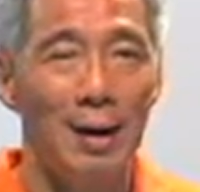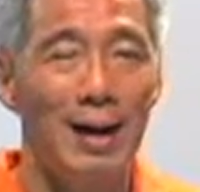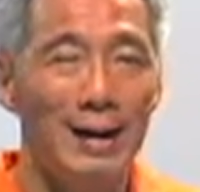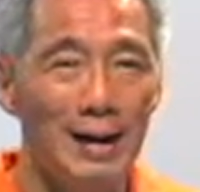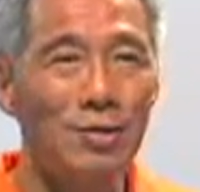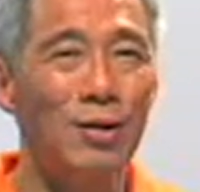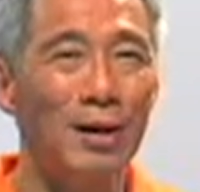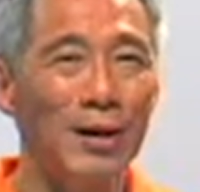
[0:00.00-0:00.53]

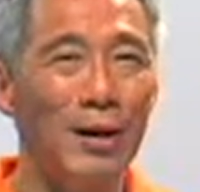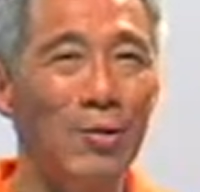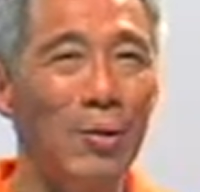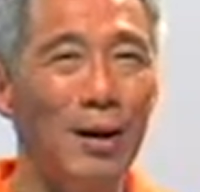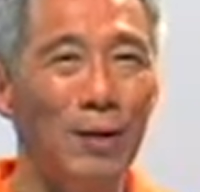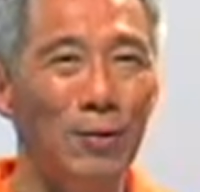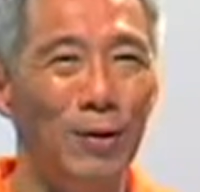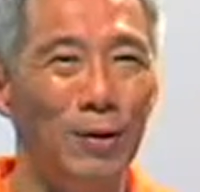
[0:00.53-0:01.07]
and a shrinking
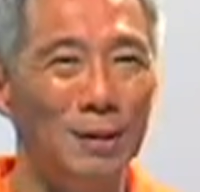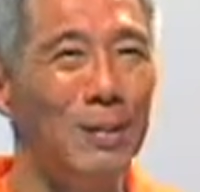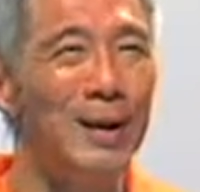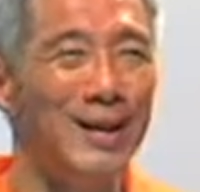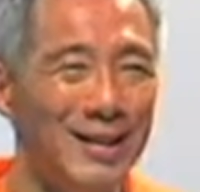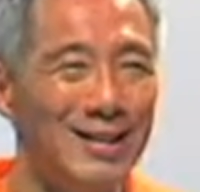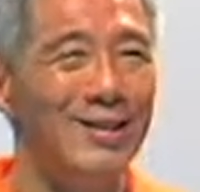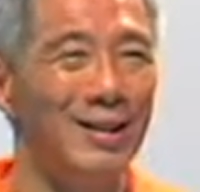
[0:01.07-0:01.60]
workforce
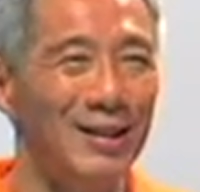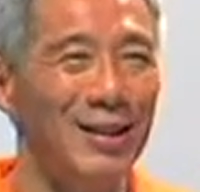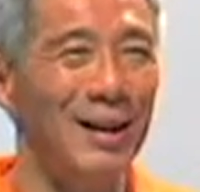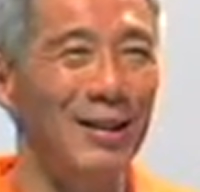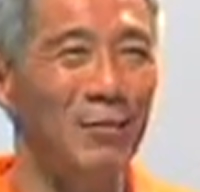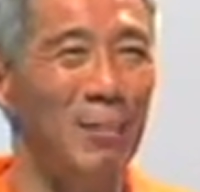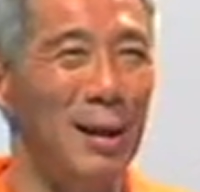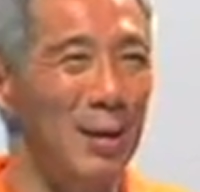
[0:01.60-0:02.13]
because not
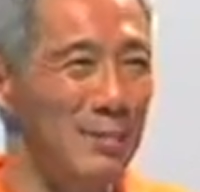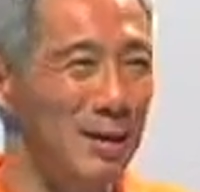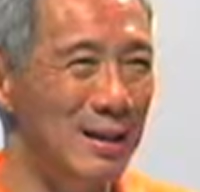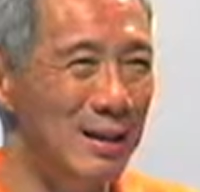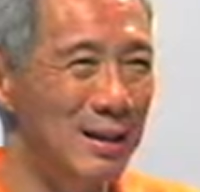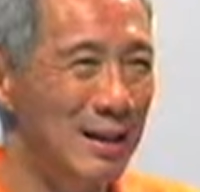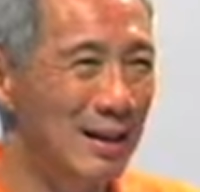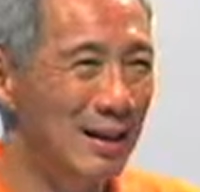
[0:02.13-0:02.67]
enough
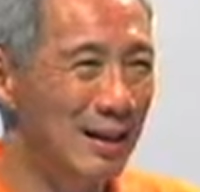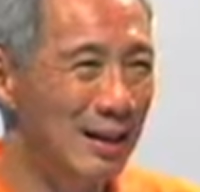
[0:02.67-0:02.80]
babies.